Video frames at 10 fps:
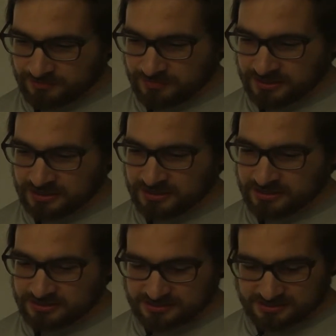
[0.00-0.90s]

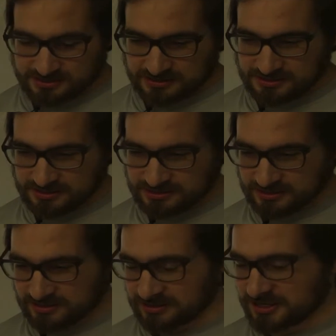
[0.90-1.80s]
Because this is
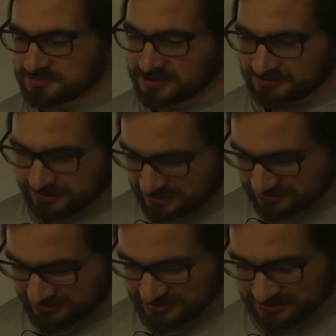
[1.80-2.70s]
a talk about work
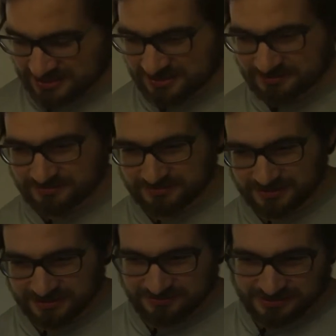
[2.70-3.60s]
trees, I'm
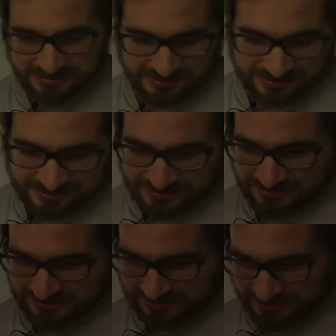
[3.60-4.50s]
obviously
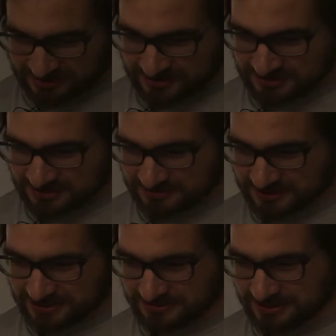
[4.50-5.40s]
gonna edit the
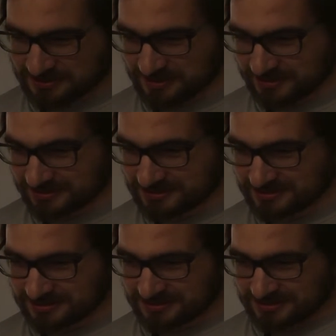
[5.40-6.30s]
work tree command.
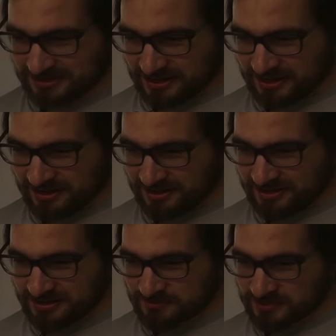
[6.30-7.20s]

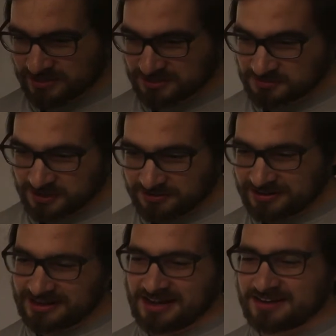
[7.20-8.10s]
And because we
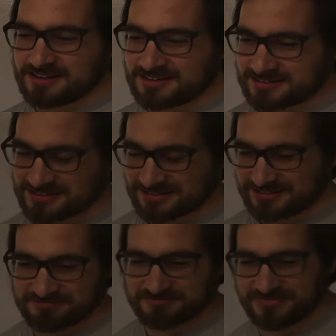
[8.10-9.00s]
already added
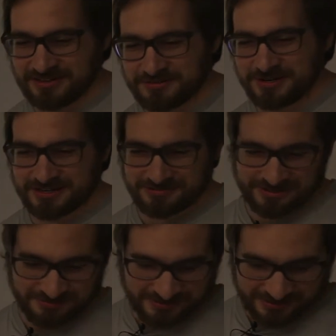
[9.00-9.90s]
a work
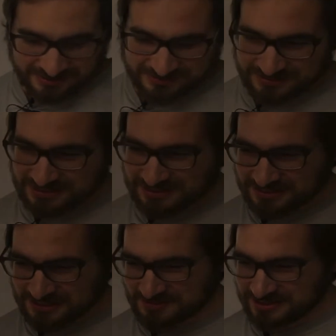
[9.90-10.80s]
tree, we don't need
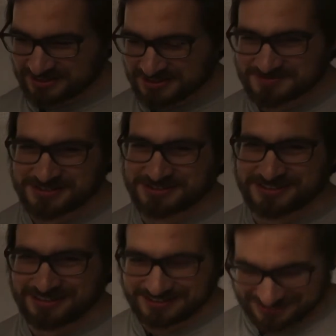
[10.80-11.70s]
this command
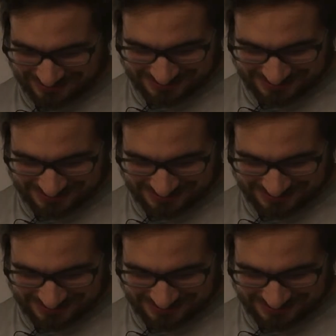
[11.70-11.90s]
anymore, right?